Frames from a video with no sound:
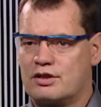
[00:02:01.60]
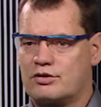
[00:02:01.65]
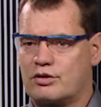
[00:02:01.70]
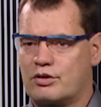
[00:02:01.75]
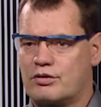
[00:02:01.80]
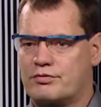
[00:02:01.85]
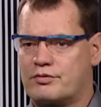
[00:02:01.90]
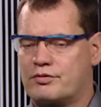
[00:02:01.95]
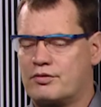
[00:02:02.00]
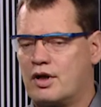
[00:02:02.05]

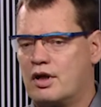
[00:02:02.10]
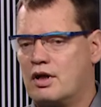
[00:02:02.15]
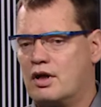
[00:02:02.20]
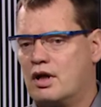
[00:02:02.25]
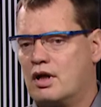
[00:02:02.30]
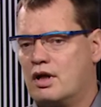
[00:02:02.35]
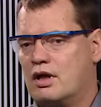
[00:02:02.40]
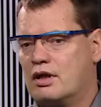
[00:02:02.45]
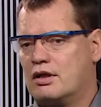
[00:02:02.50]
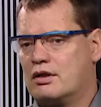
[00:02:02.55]
of
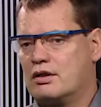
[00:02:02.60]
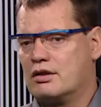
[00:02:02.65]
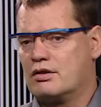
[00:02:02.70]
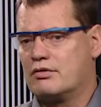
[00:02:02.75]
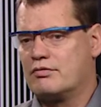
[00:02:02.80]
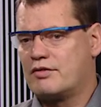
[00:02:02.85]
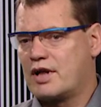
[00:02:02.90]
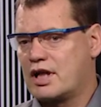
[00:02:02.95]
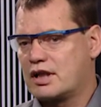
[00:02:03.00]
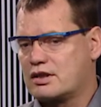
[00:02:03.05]

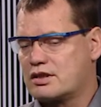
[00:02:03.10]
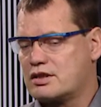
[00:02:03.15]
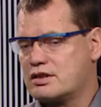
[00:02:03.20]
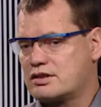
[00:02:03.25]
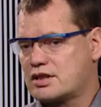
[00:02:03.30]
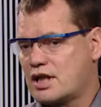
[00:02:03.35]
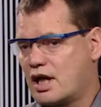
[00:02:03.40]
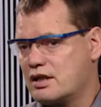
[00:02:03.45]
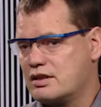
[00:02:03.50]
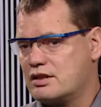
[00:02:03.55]
very
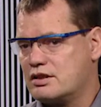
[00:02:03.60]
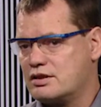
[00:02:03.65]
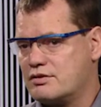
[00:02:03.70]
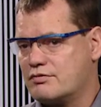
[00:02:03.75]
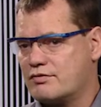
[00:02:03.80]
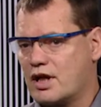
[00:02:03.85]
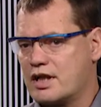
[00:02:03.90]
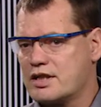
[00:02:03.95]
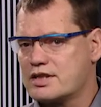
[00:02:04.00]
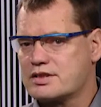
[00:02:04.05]
tiny
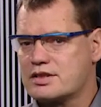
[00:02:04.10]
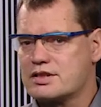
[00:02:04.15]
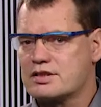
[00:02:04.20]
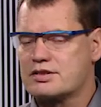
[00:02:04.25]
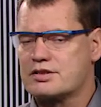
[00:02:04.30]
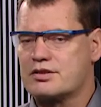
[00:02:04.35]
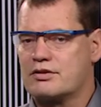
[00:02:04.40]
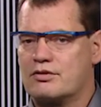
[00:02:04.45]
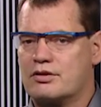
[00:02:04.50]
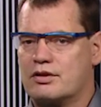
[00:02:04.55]

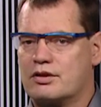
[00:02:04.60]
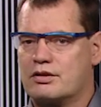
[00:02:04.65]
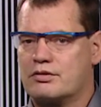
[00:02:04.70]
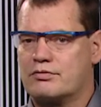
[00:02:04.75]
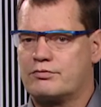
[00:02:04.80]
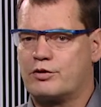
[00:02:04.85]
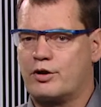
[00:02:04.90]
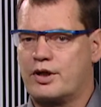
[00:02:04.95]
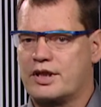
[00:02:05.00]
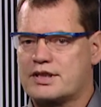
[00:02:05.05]
devices,
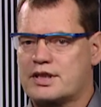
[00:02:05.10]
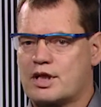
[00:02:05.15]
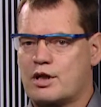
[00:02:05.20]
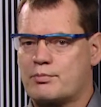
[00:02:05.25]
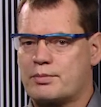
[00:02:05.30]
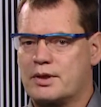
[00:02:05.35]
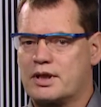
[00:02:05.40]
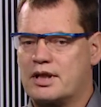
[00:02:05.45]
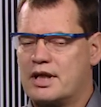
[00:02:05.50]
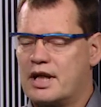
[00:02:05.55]
for
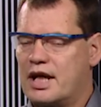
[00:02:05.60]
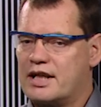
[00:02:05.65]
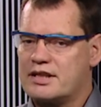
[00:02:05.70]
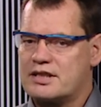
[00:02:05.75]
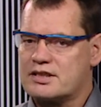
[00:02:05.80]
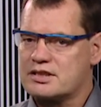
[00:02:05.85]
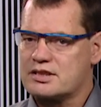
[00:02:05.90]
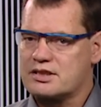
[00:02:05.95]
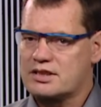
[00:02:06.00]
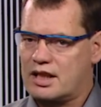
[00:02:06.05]
example, and
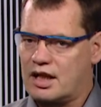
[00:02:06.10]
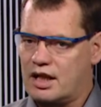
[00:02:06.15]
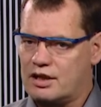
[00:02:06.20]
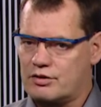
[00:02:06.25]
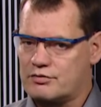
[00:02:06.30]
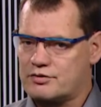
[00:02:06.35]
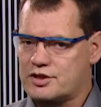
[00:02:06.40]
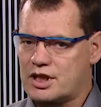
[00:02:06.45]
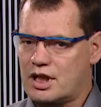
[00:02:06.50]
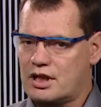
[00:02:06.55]
this is the kind
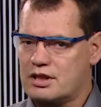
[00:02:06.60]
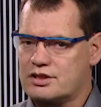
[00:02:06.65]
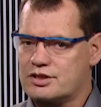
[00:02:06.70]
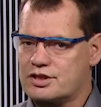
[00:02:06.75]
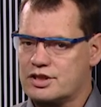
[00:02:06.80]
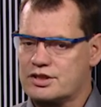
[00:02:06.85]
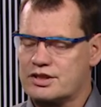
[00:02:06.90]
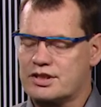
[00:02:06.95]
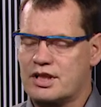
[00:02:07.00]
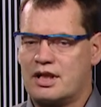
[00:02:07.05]
of
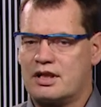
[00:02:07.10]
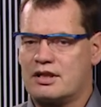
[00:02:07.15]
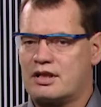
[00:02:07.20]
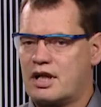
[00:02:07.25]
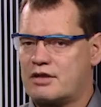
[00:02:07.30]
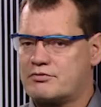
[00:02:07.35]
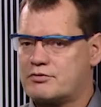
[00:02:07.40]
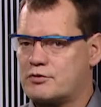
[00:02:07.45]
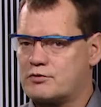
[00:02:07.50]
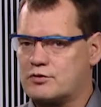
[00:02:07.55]
challenges
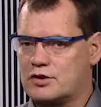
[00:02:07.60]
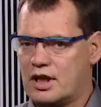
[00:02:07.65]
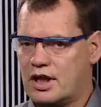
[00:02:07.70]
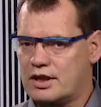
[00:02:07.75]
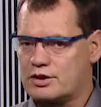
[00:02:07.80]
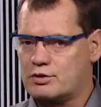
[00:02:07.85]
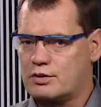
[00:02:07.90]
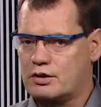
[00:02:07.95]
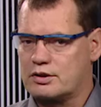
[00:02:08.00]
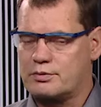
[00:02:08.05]
that we would
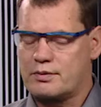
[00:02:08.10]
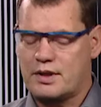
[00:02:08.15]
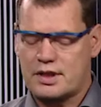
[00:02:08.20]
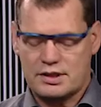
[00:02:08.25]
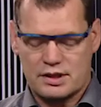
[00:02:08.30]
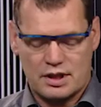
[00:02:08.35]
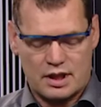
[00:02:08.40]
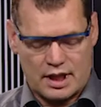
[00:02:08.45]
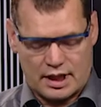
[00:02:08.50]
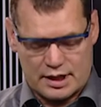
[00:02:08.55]
like to
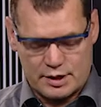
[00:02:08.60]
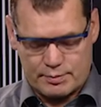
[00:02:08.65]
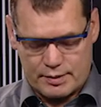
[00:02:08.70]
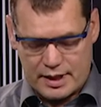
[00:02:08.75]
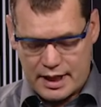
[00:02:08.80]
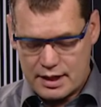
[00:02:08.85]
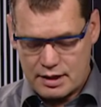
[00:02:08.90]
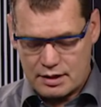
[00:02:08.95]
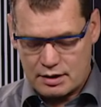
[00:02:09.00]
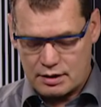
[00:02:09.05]
address and
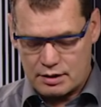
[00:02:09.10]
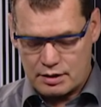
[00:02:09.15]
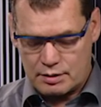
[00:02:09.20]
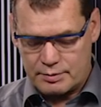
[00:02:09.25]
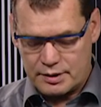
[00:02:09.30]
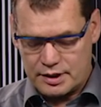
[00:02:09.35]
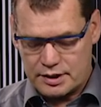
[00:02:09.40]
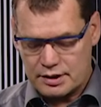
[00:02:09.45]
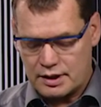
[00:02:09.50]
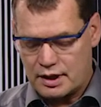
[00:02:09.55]
explain a little
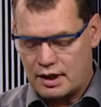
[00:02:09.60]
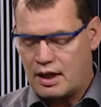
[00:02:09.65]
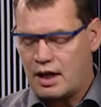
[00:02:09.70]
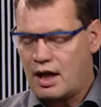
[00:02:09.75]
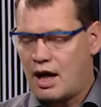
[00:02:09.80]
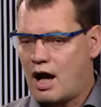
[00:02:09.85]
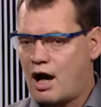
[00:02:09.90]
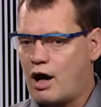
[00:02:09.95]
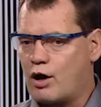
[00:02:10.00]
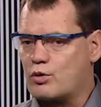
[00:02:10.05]
bit
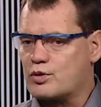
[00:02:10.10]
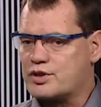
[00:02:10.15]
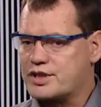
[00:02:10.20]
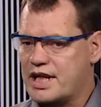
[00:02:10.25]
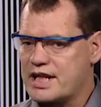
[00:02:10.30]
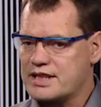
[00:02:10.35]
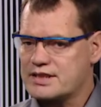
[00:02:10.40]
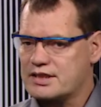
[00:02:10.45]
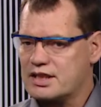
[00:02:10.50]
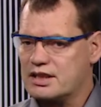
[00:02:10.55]
how
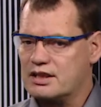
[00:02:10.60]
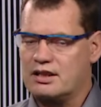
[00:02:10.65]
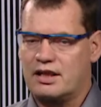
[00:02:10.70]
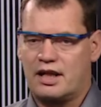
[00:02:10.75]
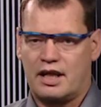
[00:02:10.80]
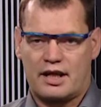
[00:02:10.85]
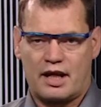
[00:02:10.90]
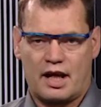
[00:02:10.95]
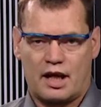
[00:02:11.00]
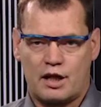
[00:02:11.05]
testing
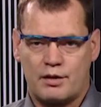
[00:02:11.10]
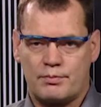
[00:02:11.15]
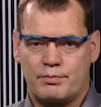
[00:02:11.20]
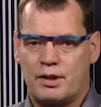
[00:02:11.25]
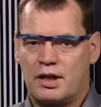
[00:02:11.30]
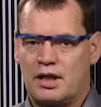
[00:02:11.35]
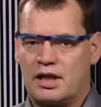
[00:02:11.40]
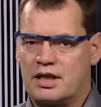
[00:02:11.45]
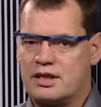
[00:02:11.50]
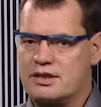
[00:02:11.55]
can help
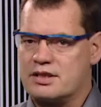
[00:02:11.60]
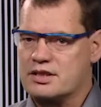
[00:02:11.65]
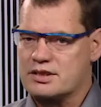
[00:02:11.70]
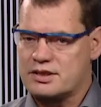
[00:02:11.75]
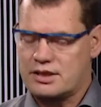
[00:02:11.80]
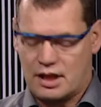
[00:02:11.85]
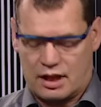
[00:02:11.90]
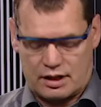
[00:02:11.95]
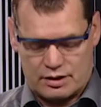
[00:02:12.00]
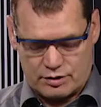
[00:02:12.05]
in this
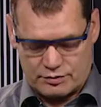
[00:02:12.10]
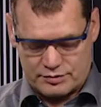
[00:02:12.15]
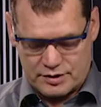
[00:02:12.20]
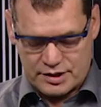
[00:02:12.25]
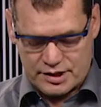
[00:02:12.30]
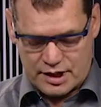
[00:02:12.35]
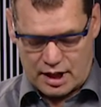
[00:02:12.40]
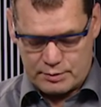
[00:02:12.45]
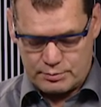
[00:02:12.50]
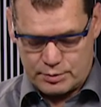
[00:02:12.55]
kind of
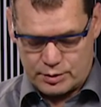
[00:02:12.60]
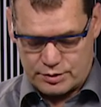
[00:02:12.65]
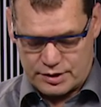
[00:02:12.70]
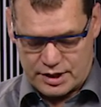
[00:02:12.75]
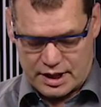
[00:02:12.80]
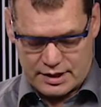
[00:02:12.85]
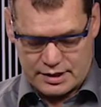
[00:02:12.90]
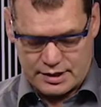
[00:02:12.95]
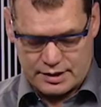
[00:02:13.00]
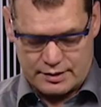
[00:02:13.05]
design
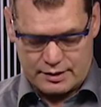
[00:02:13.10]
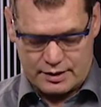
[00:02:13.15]
process.